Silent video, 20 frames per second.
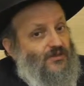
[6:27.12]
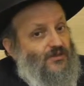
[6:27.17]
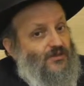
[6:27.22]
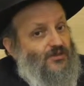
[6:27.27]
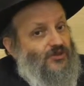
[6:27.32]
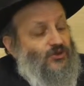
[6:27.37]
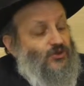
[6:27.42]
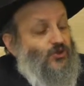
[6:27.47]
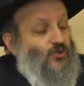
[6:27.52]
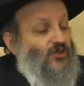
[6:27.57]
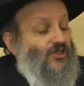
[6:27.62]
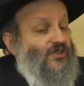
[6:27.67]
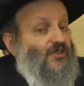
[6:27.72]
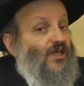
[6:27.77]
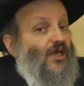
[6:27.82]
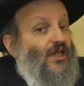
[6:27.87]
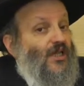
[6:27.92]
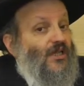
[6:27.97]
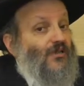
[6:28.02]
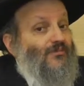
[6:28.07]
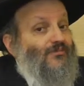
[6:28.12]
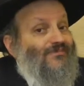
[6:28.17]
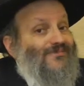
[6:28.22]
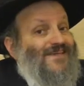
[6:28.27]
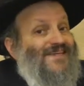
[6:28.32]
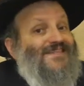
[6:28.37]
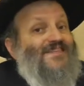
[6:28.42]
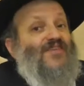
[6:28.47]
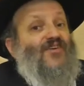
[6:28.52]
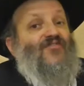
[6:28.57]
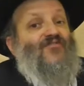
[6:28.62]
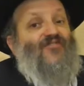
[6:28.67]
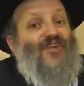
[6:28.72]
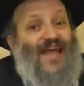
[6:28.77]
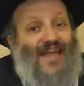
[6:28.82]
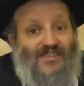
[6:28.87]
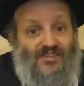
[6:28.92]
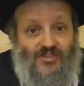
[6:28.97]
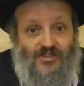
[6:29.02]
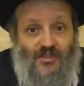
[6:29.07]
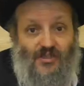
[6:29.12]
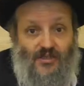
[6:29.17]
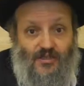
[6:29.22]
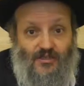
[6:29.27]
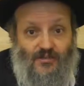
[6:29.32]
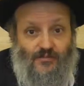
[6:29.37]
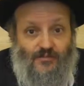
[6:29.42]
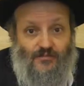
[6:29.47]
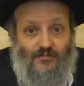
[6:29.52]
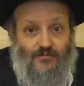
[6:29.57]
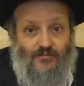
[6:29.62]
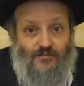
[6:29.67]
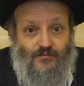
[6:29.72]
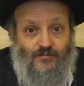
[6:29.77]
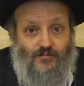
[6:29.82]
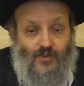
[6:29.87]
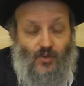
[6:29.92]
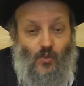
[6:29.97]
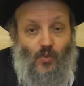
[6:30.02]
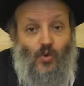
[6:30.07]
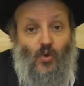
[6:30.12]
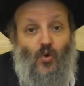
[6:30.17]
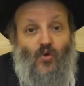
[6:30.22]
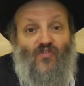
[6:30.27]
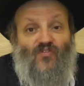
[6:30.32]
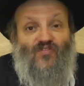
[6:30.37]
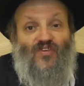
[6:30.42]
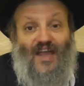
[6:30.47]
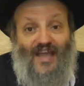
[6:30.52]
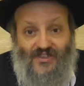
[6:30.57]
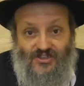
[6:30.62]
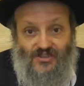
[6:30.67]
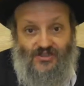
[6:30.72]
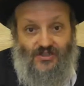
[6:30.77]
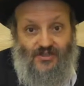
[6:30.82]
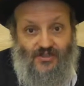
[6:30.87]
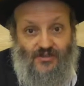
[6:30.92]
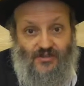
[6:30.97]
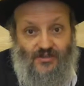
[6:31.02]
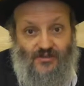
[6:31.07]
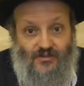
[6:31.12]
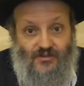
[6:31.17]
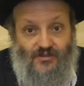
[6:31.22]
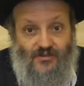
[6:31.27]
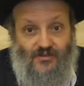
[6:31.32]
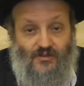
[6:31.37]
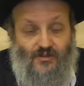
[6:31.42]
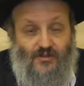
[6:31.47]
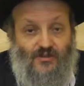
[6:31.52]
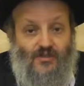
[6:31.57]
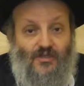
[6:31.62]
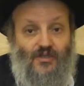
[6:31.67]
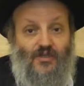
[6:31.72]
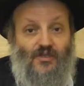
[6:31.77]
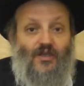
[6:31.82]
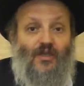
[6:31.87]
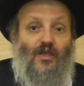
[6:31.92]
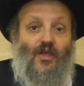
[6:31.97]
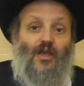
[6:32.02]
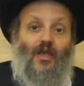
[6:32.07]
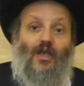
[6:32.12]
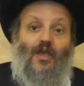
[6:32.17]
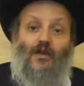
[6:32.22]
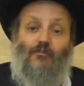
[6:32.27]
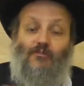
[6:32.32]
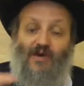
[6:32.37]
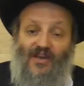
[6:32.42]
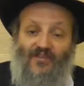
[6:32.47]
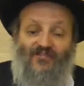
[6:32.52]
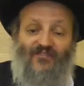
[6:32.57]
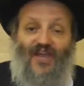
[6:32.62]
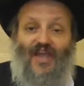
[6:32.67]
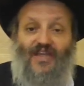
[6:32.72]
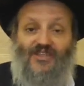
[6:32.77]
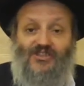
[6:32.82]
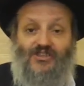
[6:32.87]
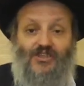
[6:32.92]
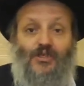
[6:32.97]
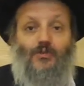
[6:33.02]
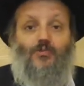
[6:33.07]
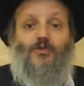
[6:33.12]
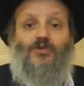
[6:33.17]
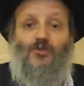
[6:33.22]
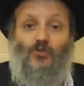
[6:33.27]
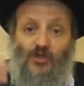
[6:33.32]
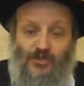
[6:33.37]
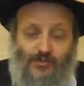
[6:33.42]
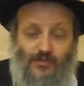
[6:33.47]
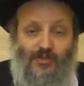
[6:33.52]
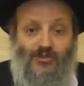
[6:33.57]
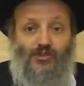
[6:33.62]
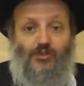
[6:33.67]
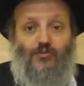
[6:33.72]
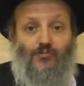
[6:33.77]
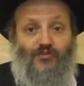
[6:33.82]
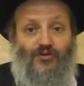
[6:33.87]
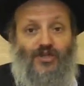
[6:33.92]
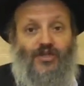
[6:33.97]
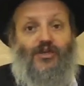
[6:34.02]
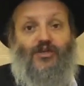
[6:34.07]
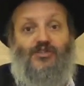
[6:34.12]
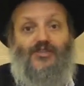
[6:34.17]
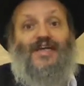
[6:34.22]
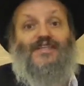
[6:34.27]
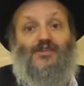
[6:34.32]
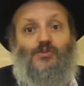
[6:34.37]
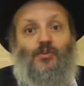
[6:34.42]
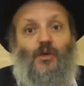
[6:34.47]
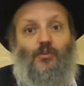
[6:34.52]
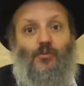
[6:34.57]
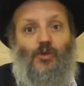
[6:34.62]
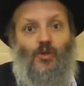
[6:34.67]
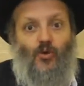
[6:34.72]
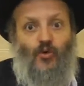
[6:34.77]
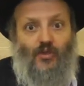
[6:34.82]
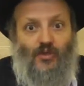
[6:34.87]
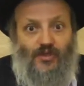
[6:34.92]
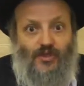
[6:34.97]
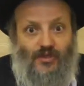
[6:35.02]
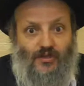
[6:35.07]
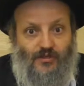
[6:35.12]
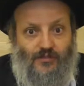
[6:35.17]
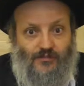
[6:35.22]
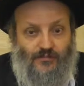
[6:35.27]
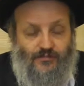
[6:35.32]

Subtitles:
So they tell him it's a fast day. We're all fasting. And by the fast day, we do a special prayer. That's why we all here.